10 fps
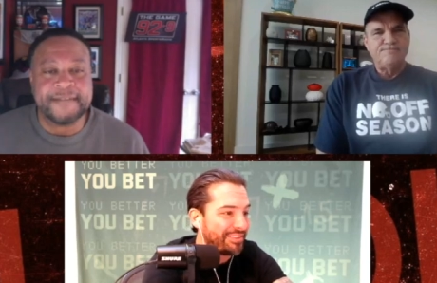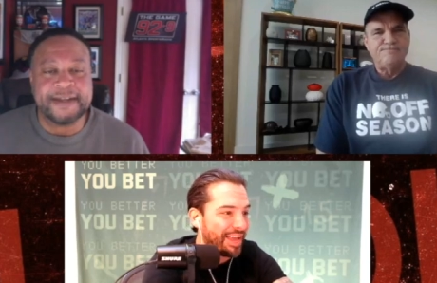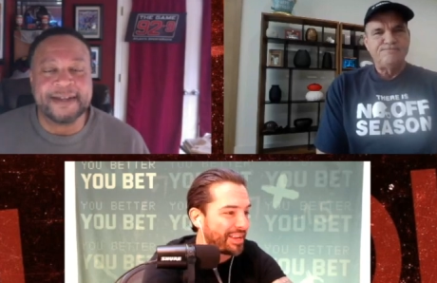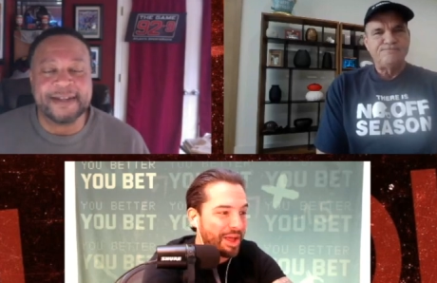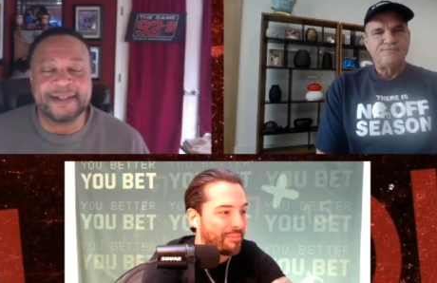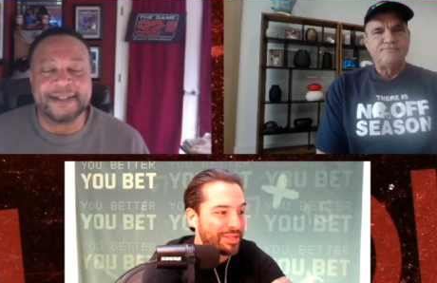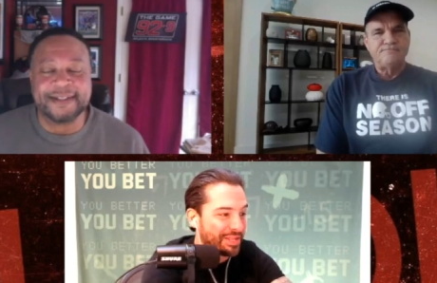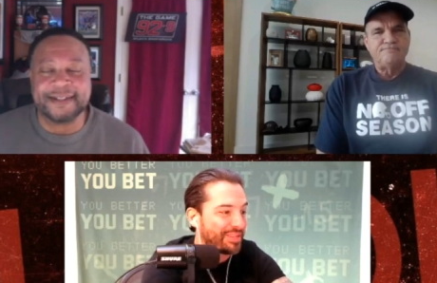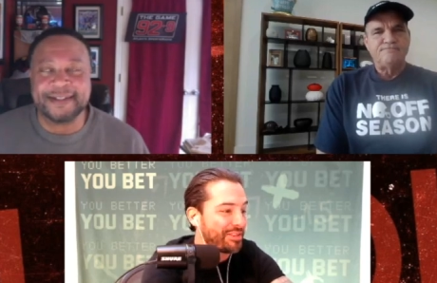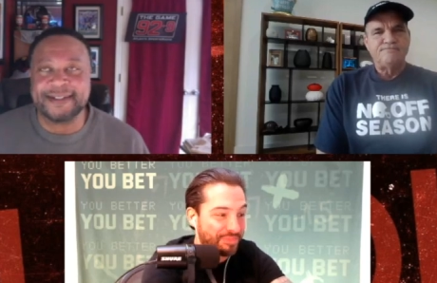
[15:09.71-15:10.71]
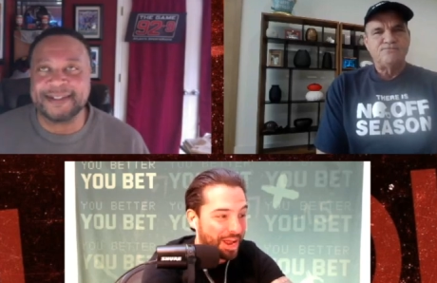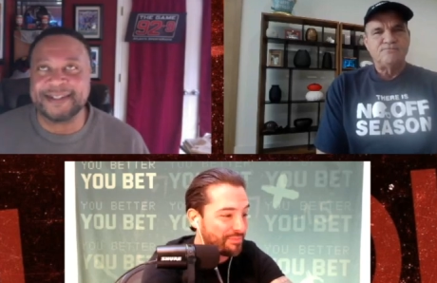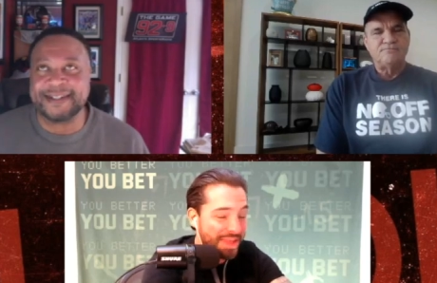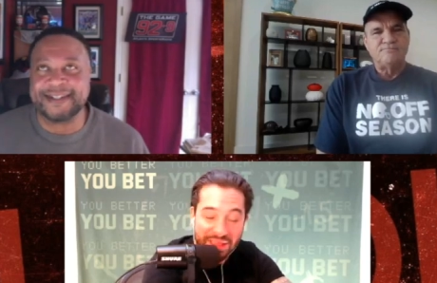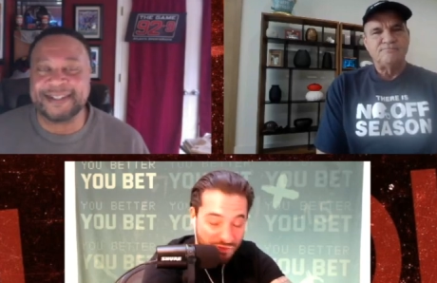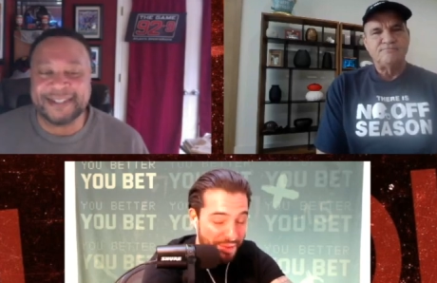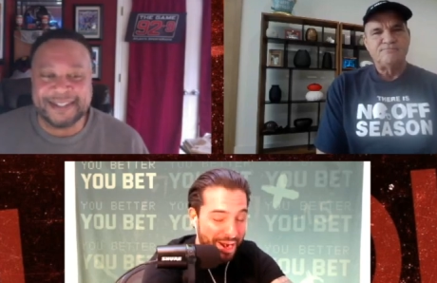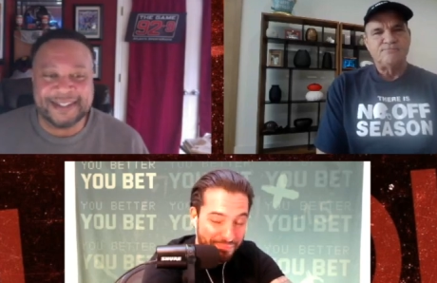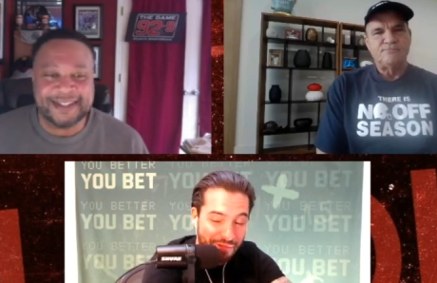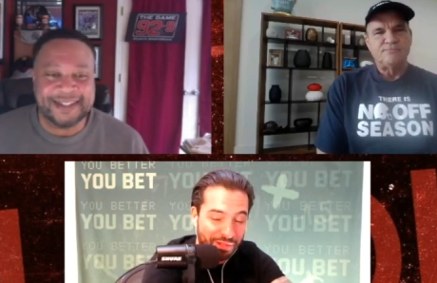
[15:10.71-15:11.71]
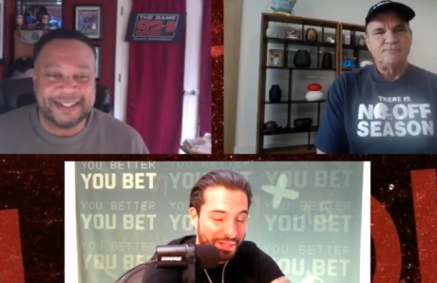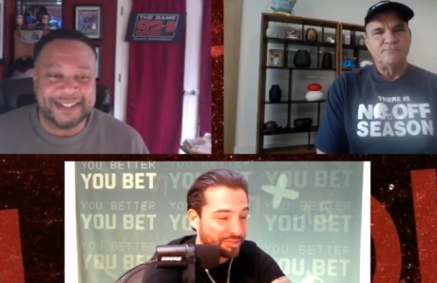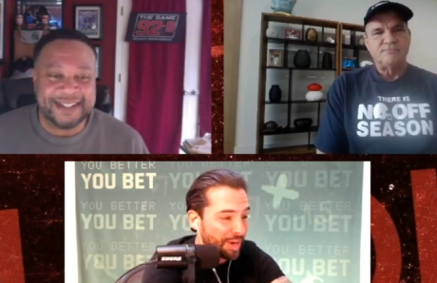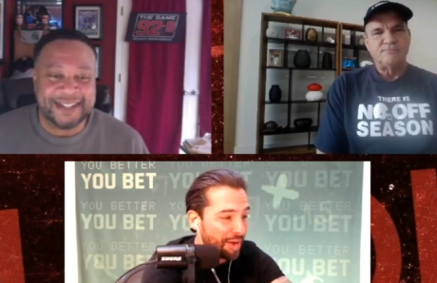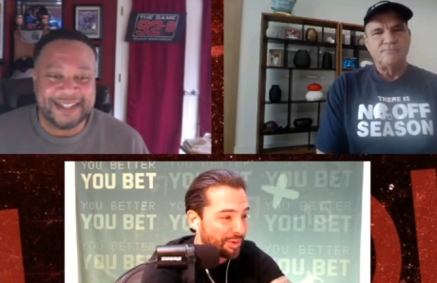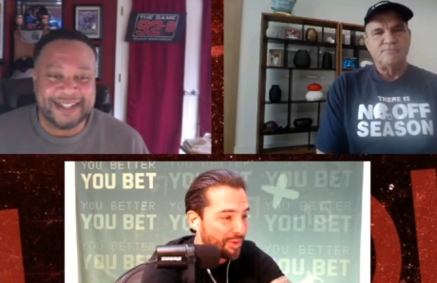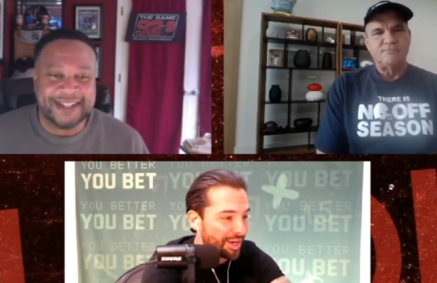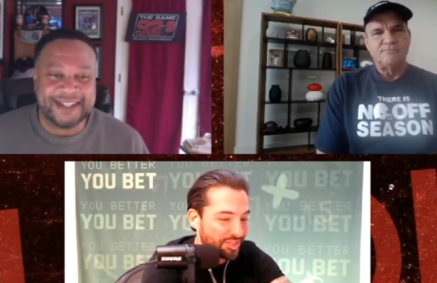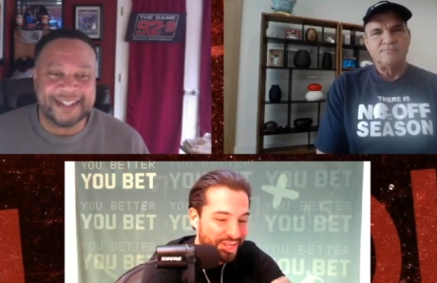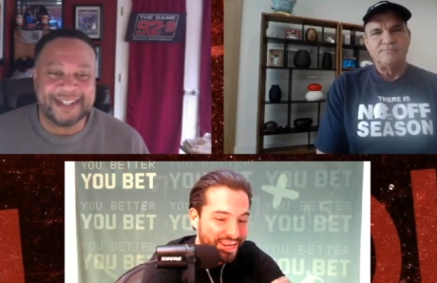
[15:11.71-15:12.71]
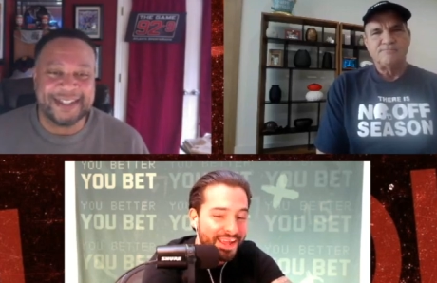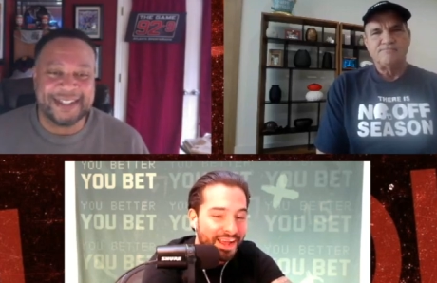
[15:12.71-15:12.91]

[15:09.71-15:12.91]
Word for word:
Speaker 1: Like, I mean, that, that's what I, if you bet on Buffalo, that's what I would want to see.